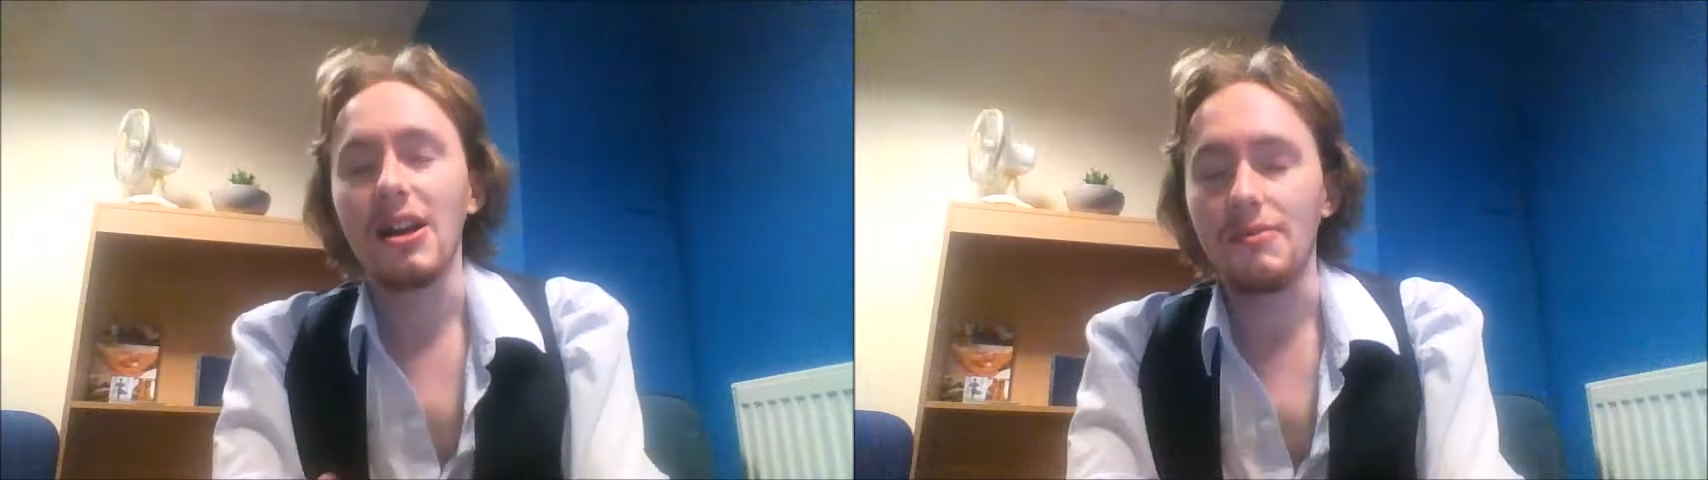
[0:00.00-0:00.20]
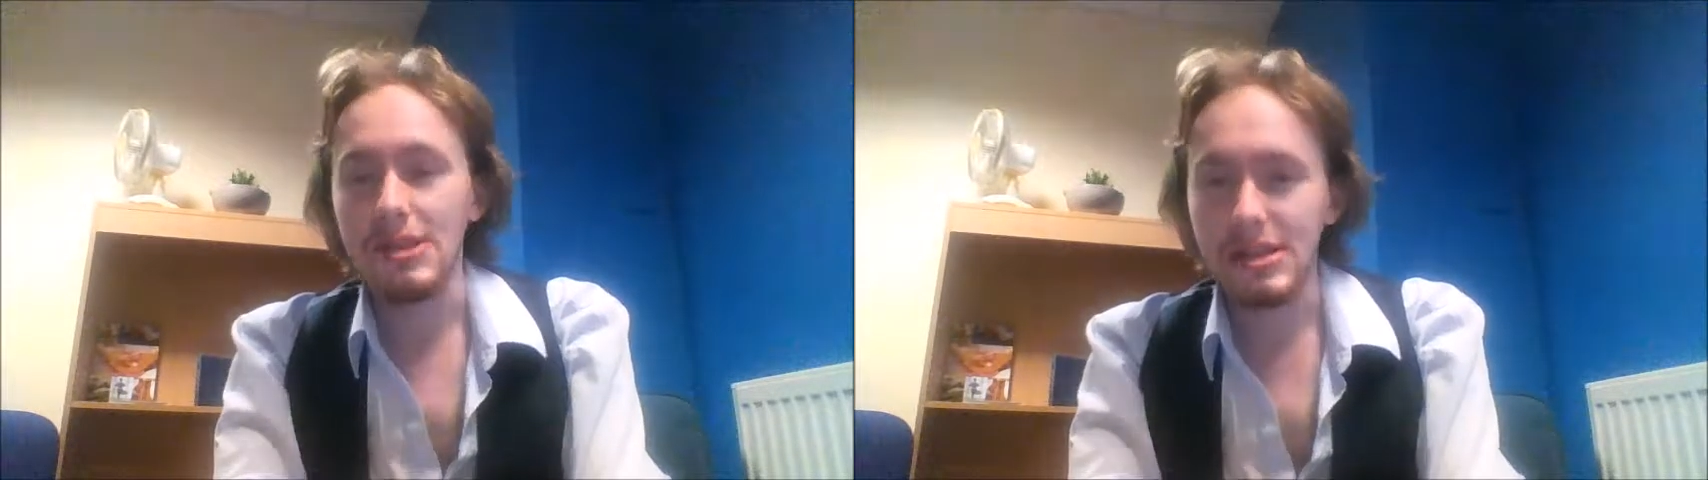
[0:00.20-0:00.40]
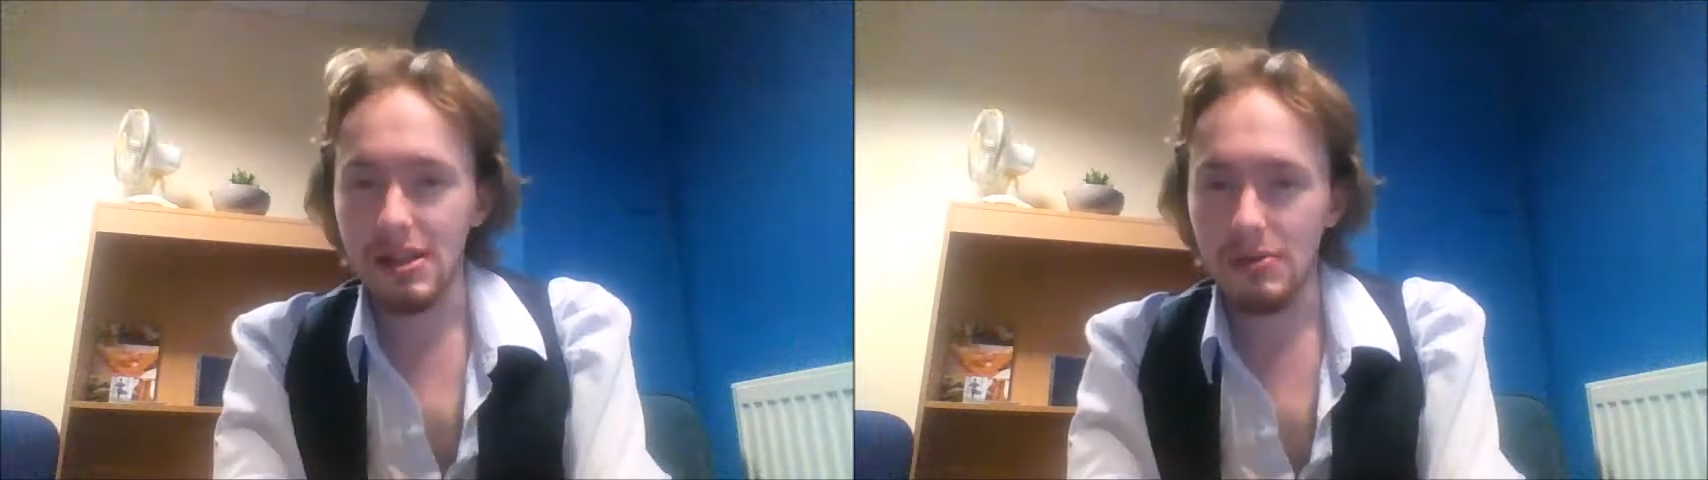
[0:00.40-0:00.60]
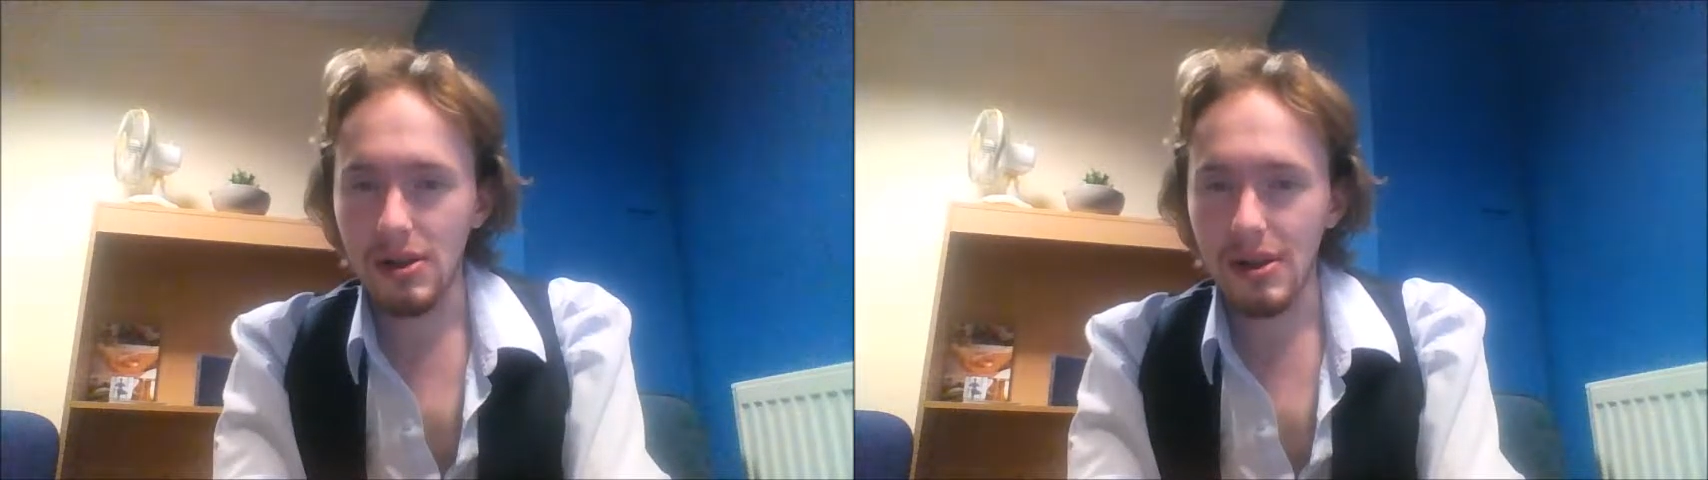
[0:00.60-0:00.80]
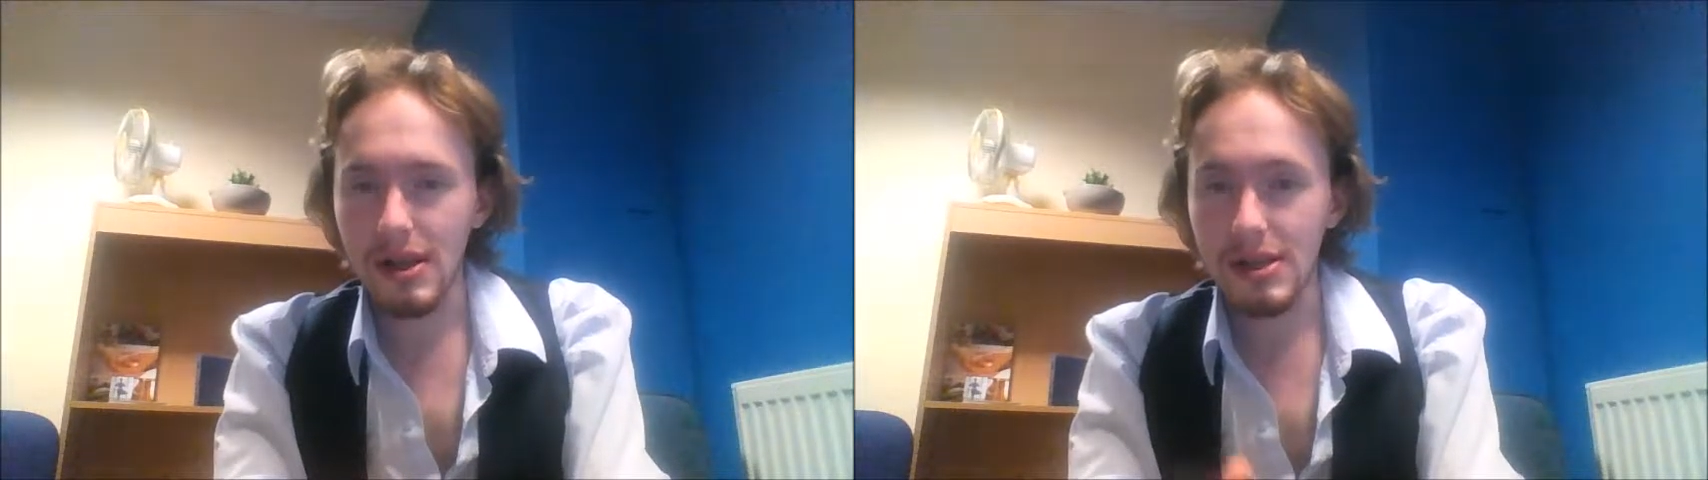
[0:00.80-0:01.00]
got my
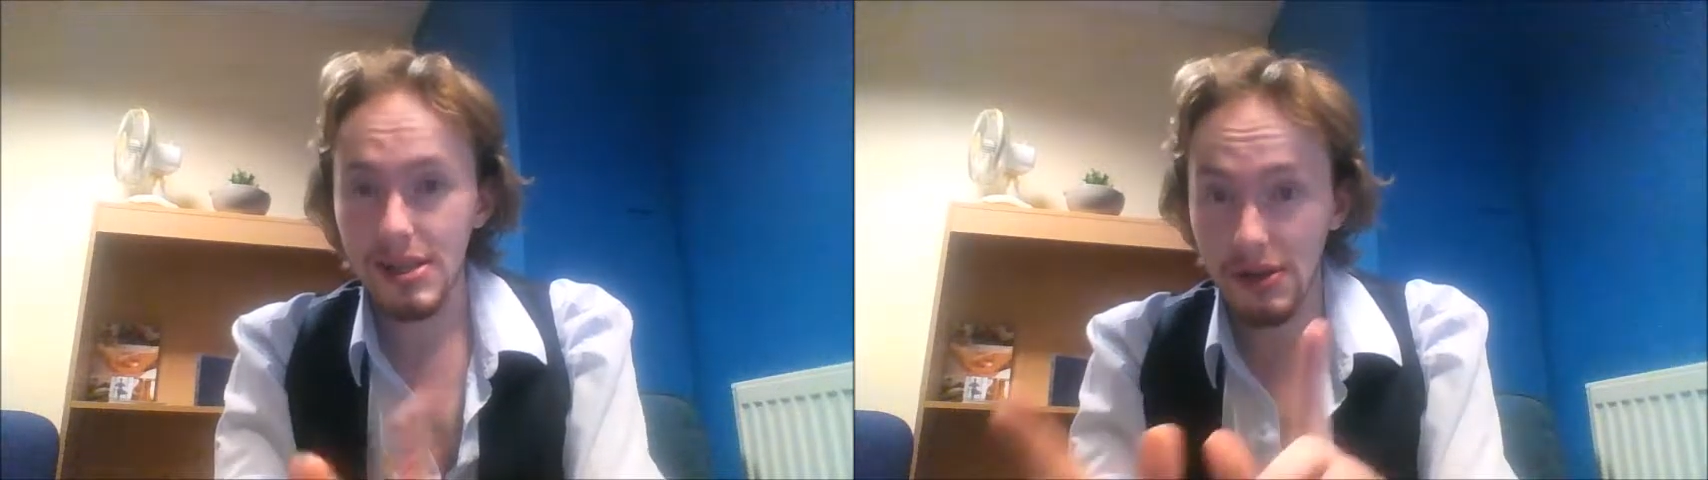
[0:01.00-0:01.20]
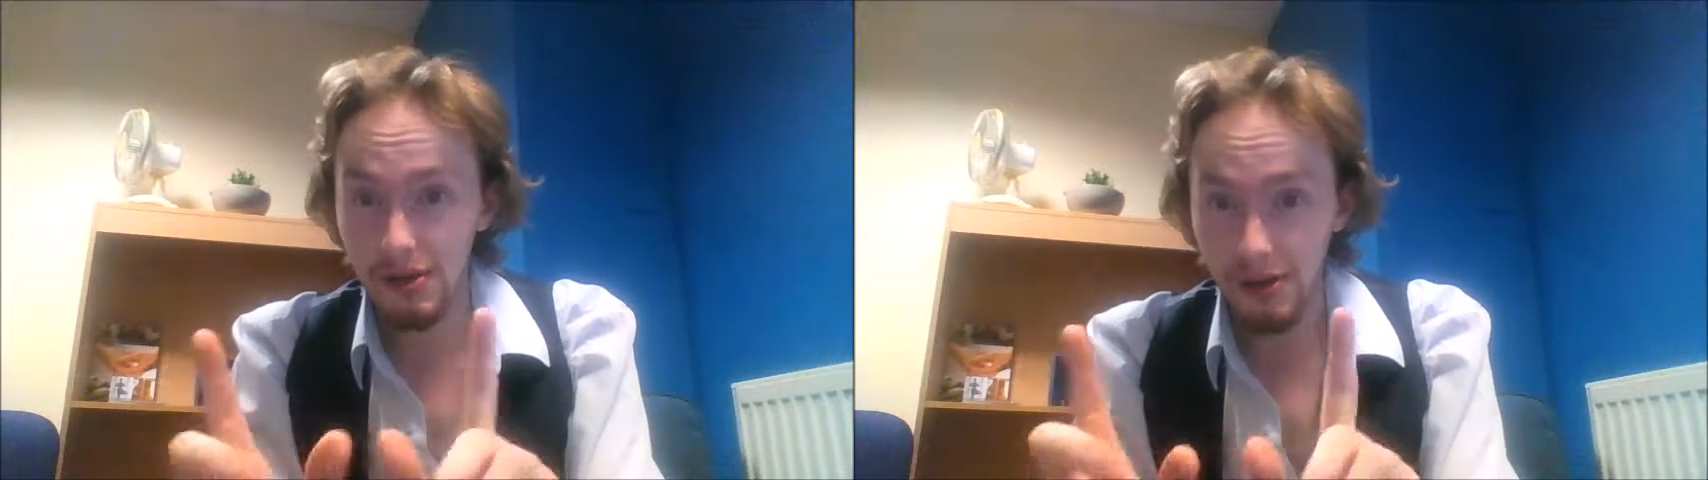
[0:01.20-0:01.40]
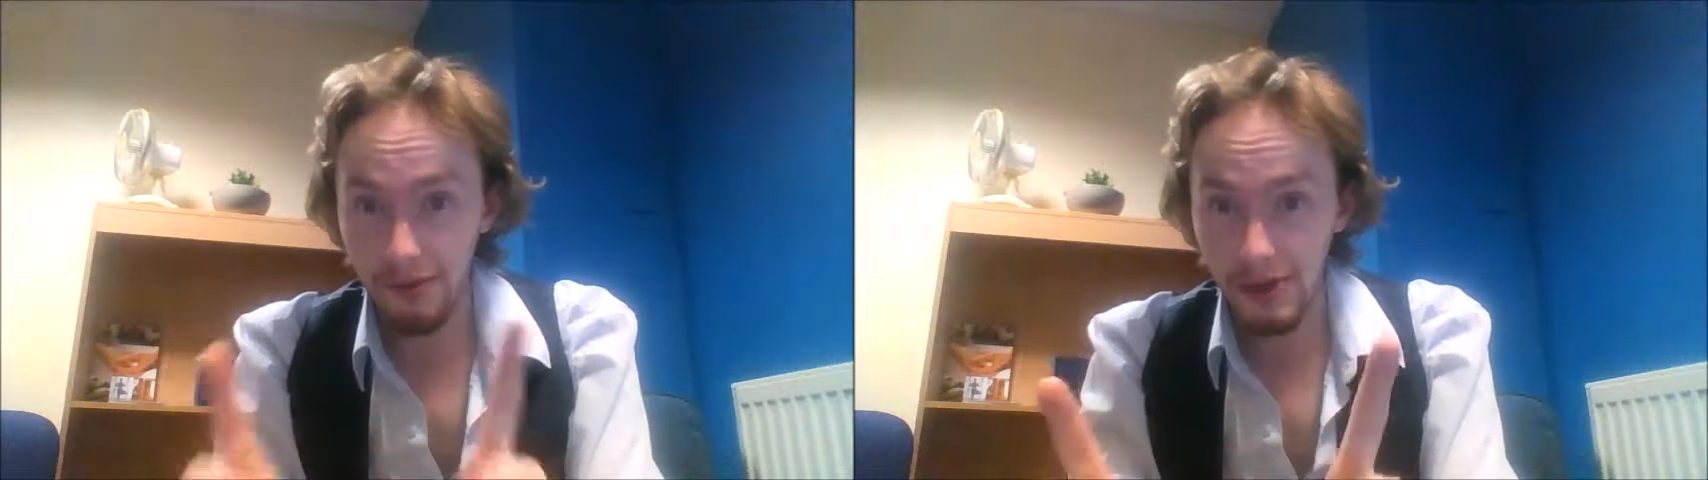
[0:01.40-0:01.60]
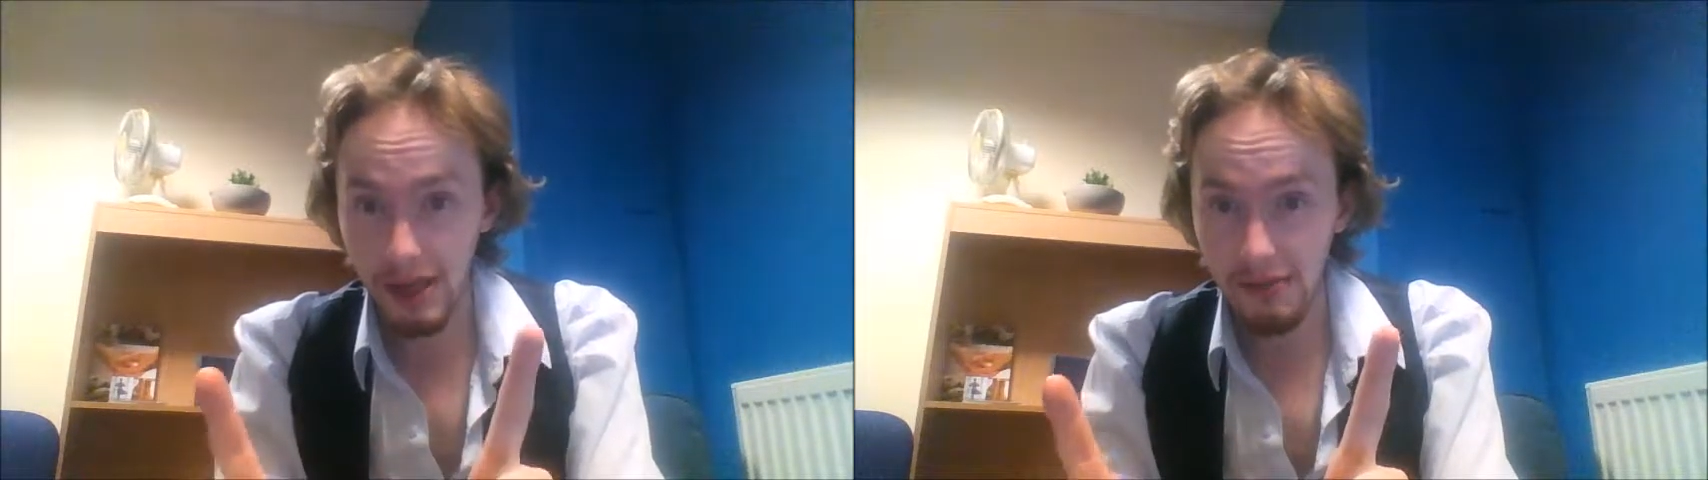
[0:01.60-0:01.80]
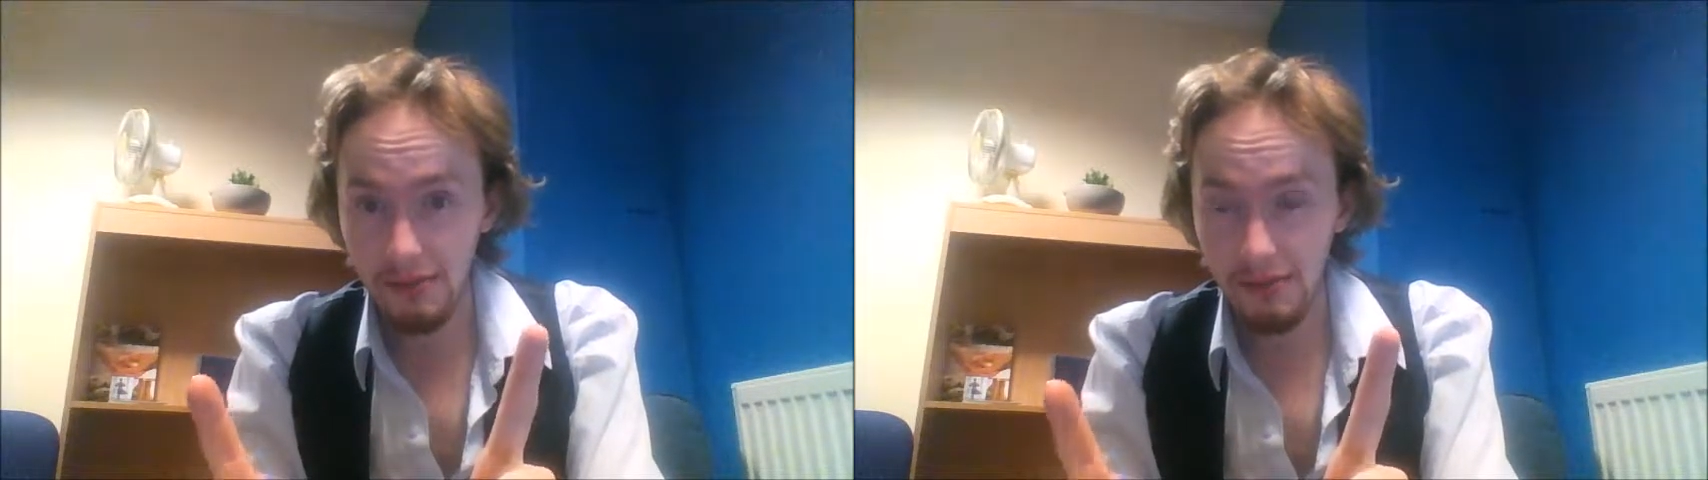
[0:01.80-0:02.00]
World card, so hopefully